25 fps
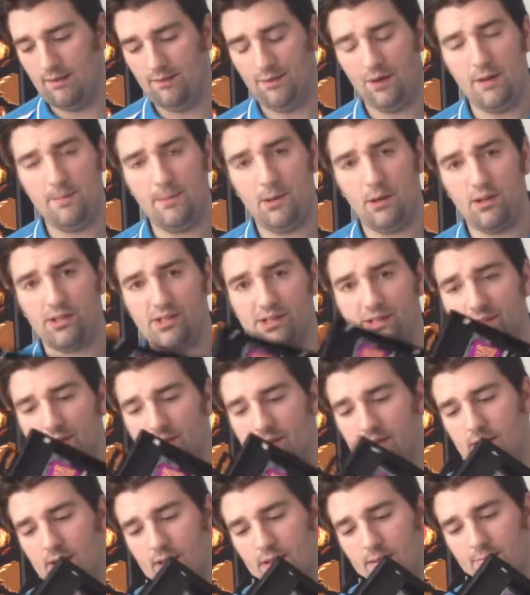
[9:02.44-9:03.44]
Fully boxed,
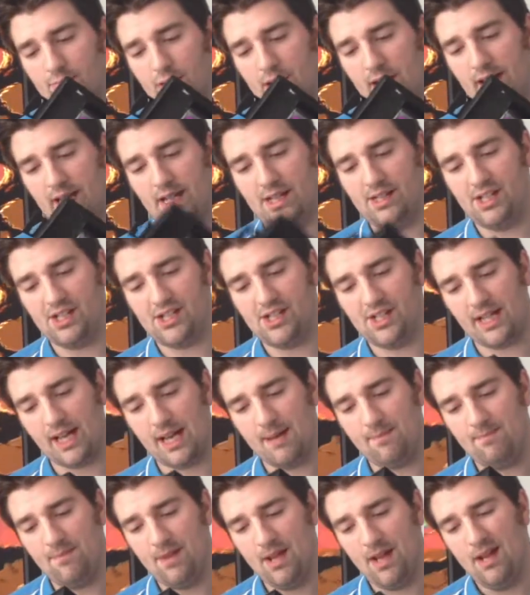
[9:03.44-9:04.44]
brilliant condition
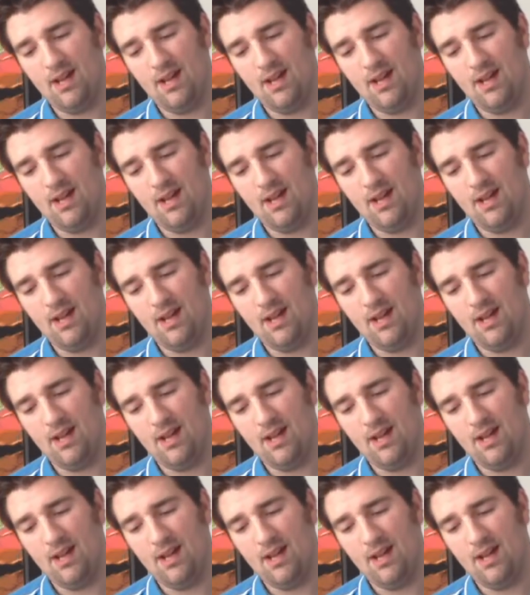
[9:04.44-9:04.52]
again.